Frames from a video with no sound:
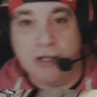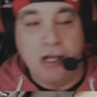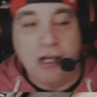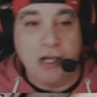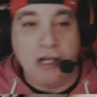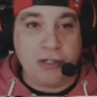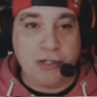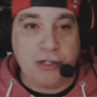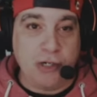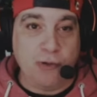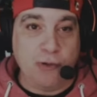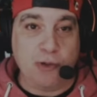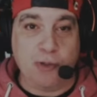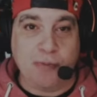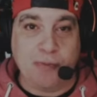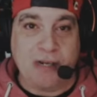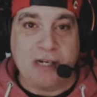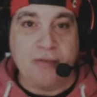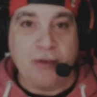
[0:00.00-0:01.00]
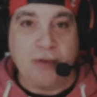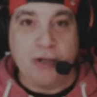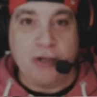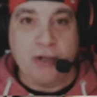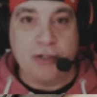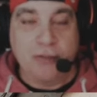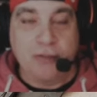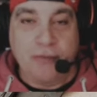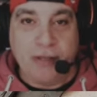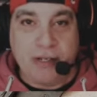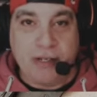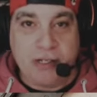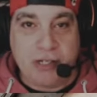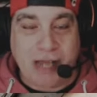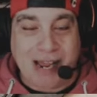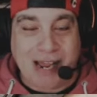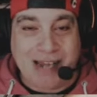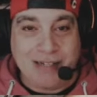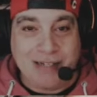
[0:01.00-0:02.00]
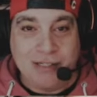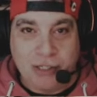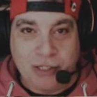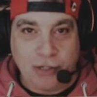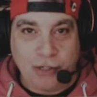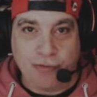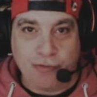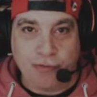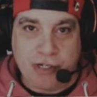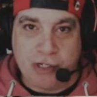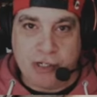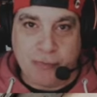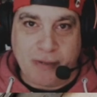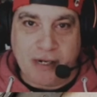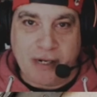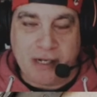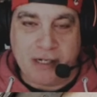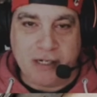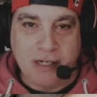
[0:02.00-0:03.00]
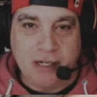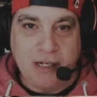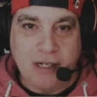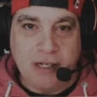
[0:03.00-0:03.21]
a single-speed version of this and a 3-speed,